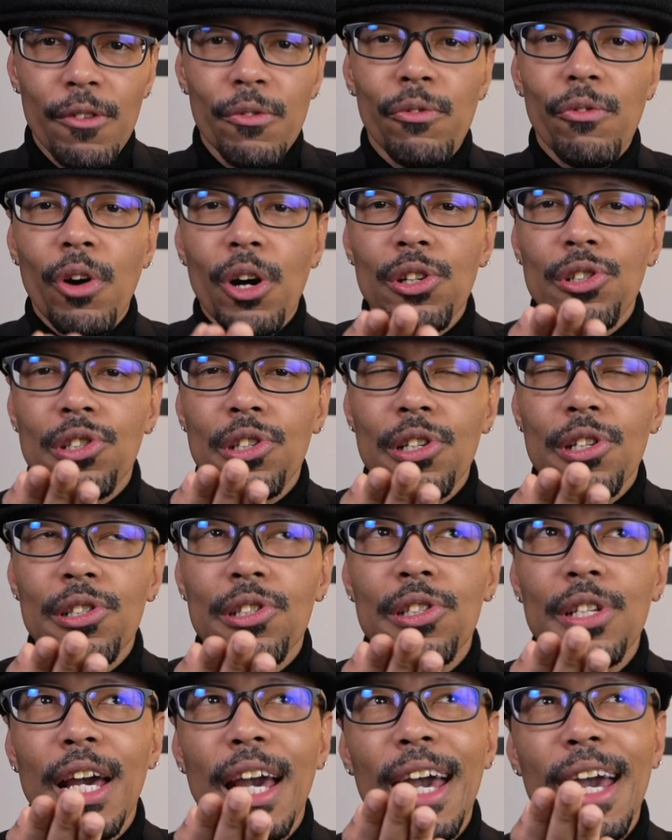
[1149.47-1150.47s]

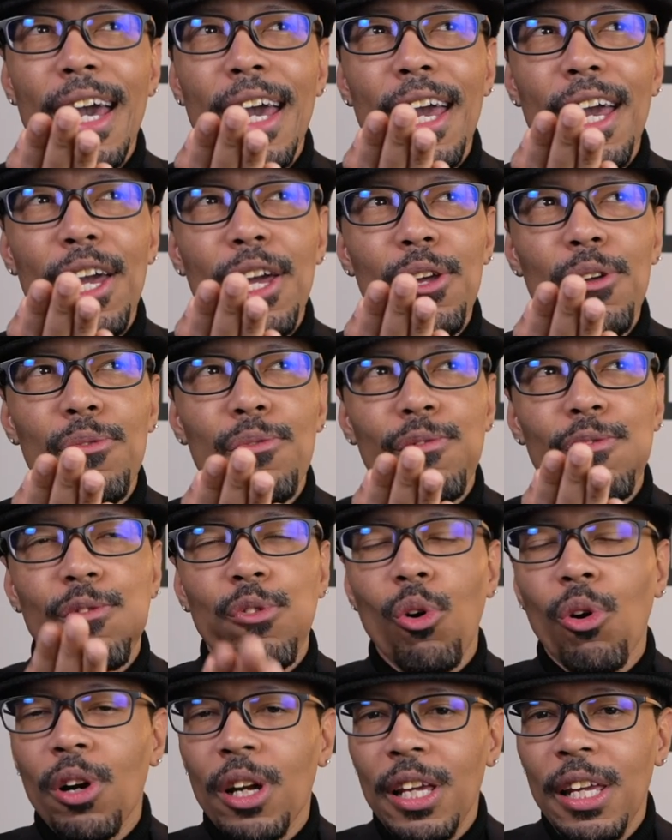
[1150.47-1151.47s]
versus a
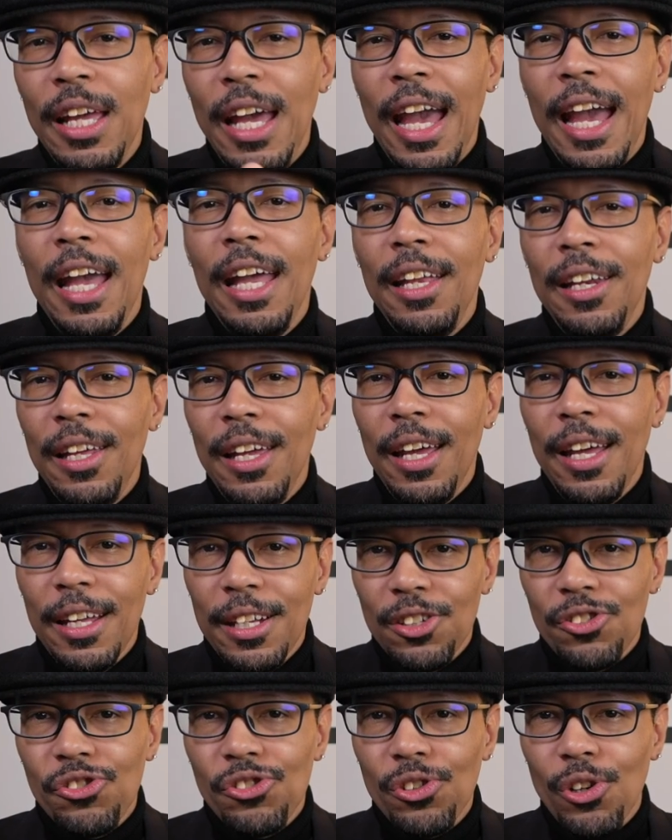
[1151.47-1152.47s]

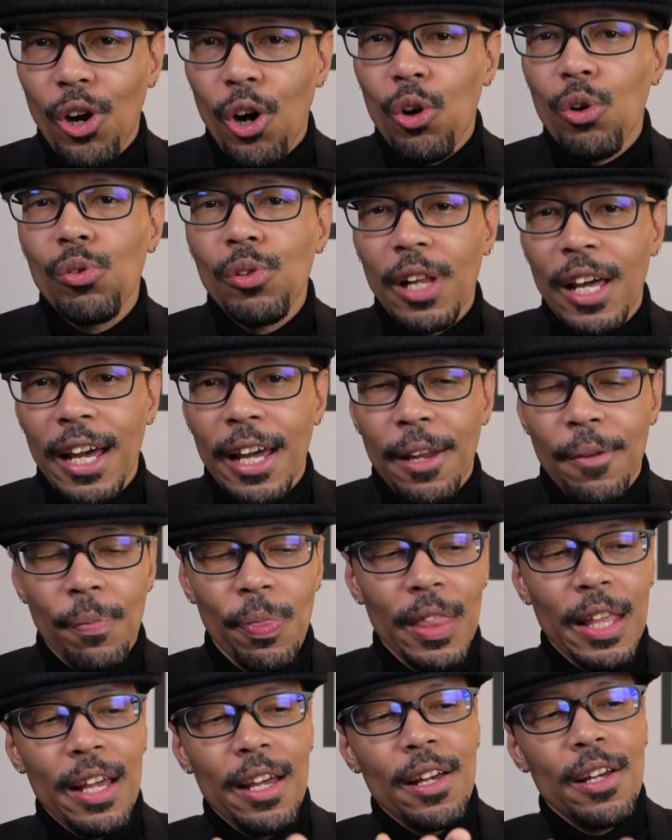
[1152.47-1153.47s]
48-inch OLED.
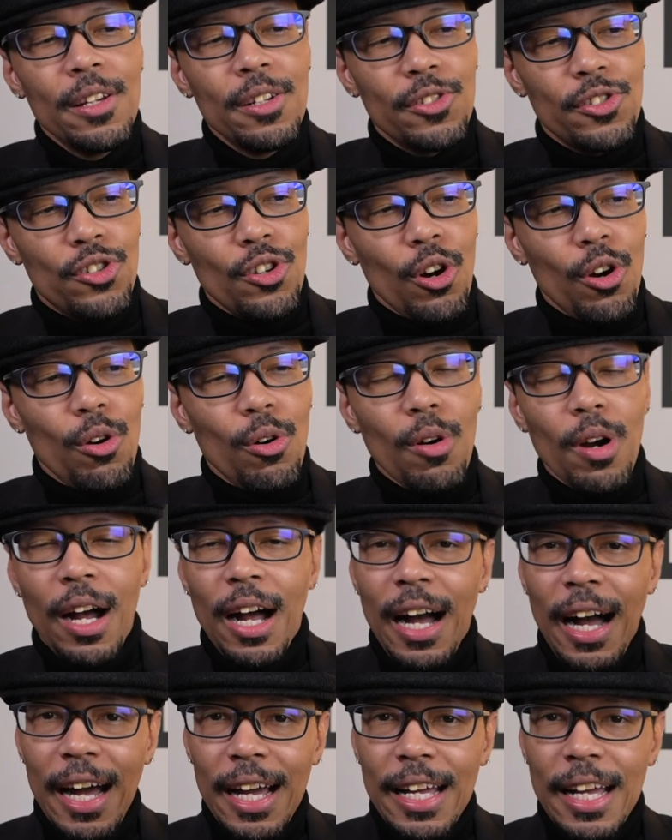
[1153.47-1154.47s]
So
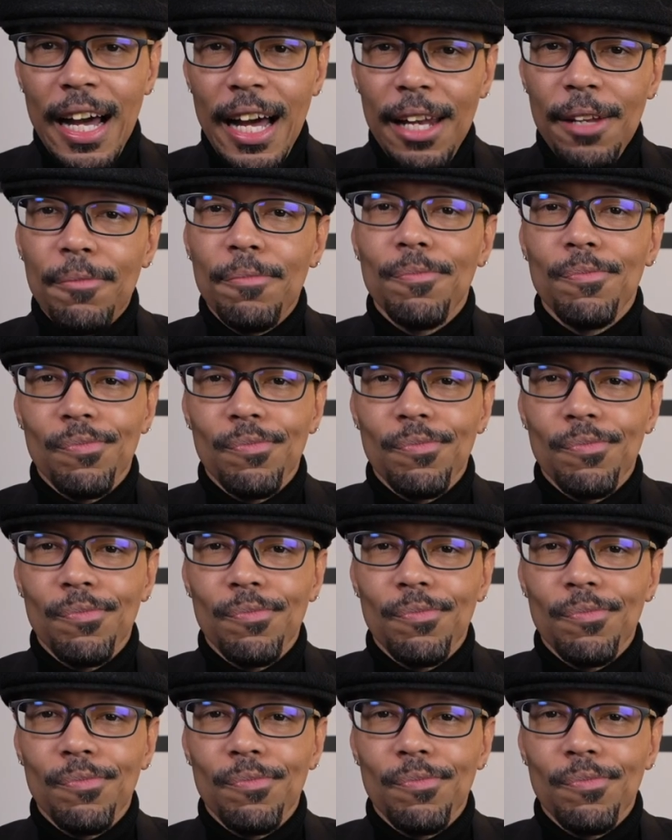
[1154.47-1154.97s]
I got